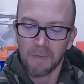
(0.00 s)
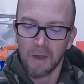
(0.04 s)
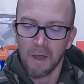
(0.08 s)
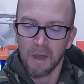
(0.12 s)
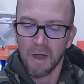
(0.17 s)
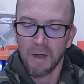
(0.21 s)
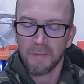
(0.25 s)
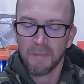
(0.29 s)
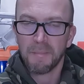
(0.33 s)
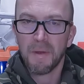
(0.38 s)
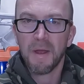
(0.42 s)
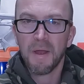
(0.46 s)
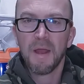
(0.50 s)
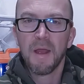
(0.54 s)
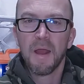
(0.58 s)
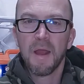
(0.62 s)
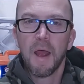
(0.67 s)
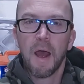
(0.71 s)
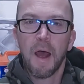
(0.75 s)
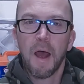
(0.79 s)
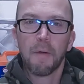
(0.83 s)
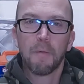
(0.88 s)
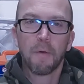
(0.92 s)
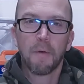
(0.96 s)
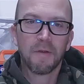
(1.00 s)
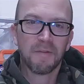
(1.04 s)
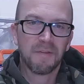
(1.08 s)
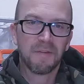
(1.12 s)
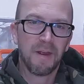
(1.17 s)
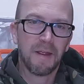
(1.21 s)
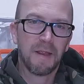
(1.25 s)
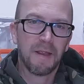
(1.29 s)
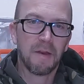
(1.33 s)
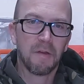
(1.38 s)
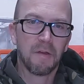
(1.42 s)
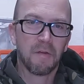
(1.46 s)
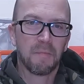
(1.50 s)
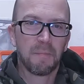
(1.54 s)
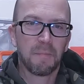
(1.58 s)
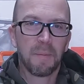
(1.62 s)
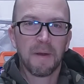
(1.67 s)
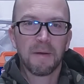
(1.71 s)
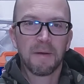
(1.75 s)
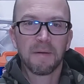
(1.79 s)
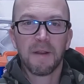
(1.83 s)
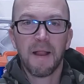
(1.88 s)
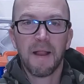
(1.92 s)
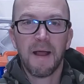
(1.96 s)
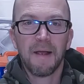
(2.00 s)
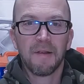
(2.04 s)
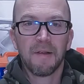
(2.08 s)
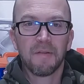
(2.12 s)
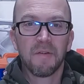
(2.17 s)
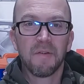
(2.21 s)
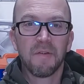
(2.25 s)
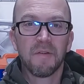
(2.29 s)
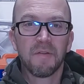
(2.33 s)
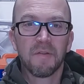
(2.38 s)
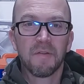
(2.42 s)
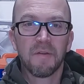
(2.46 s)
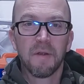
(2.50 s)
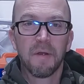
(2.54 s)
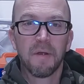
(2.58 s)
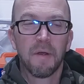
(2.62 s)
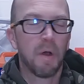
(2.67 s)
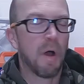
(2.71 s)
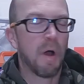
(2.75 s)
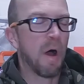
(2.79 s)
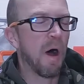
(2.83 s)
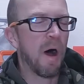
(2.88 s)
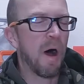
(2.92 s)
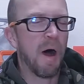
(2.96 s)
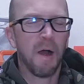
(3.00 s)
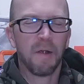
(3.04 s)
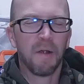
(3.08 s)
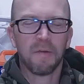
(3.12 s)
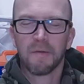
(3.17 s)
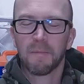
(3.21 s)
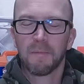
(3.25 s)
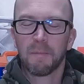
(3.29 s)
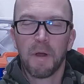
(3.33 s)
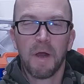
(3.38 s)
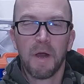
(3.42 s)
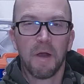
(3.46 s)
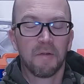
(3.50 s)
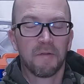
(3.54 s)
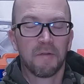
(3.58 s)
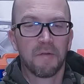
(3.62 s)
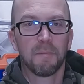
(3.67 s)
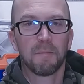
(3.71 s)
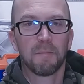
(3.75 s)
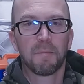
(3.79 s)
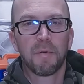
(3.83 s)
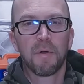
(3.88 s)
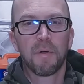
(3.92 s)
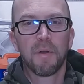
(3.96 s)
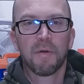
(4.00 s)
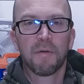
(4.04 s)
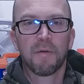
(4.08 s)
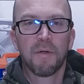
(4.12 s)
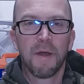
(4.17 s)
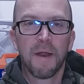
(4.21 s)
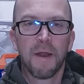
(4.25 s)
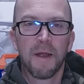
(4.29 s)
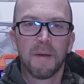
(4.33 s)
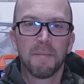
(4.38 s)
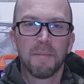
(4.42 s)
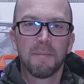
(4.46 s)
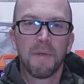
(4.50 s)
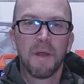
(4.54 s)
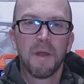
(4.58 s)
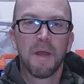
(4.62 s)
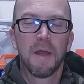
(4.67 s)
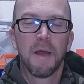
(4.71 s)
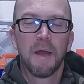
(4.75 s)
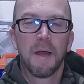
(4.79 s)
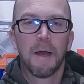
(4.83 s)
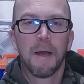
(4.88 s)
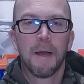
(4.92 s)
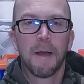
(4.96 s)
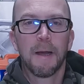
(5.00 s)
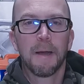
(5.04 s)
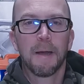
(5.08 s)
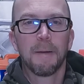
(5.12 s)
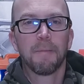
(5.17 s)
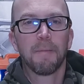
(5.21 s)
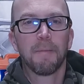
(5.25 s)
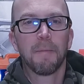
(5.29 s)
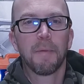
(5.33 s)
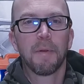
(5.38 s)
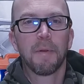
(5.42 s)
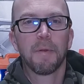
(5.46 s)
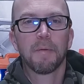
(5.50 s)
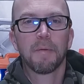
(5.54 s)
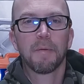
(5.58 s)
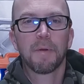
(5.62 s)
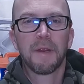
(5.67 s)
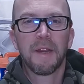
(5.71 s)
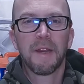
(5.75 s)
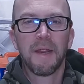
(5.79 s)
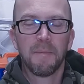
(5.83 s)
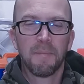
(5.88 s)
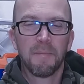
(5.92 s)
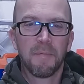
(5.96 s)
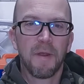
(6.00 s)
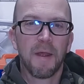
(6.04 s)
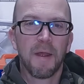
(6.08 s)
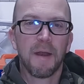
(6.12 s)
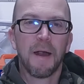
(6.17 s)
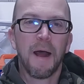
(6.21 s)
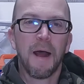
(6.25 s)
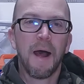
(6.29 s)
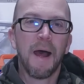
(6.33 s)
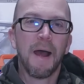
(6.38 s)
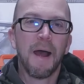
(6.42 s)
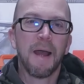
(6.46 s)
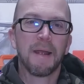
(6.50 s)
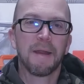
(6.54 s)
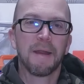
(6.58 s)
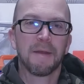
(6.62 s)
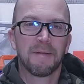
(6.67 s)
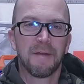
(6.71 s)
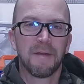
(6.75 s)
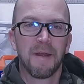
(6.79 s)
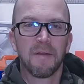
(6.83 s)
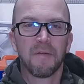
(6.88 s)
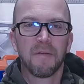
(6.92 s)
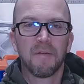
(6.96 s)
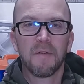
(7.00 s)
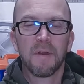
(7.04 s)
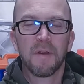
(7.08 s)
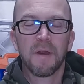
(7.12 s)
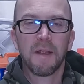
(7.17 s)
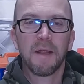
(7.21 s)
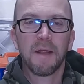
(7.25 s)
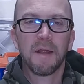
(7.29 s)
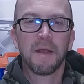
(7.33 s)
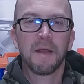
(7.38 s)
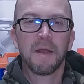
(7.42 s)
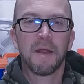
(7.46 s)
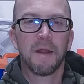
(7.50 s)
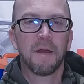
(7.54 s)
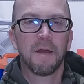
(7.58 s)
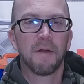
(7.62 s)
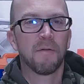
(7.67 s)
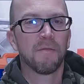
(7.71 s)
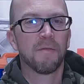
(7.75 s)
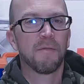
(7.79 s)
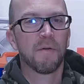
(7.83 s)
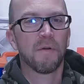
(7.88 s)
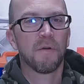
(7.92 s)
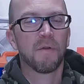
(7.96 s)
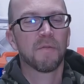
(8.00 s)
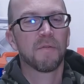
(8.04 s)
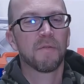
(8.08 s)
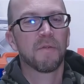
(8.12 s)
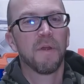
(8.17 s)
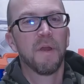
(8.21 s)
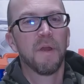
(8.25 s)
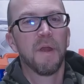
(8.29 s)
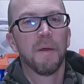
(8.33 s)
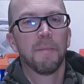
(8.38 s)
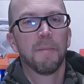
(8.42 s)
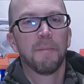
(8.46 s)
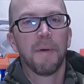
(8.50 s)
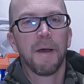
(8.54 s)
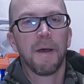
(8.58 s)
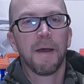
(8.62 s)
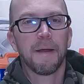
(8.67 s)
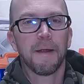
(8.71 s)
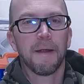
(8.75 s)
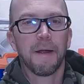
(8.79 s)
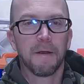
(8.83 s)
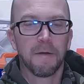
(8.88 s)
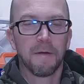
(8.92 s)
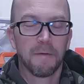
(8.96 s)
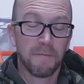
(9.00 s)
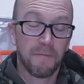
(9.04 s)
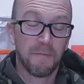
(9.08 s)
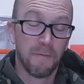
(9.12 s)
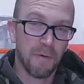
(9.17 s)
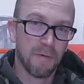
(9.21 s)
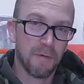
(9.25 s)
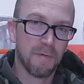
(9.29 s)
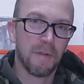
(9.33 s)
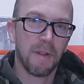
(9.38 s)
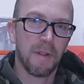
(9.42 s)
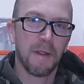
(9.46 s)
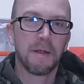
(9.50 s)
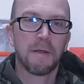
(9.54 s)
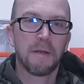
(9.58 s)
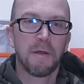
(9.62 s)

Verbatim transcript: Um, I was taking spin classes awesome, awesome program. Um, keeps you at a high intensity intervals, but unfortunately,